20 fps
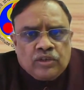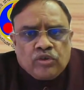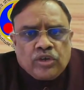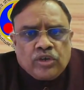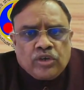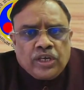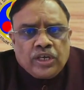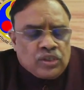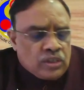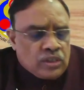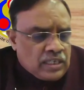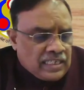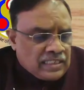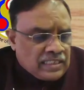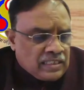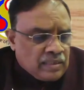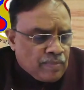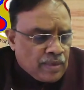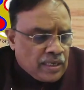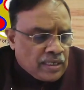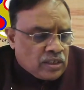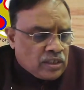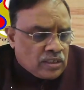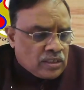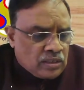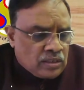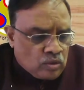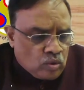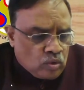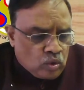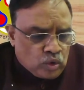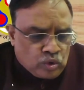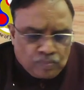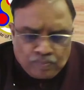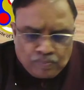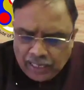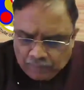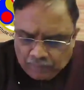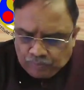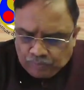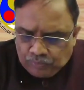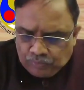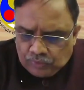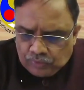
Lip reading: education has a major role to play.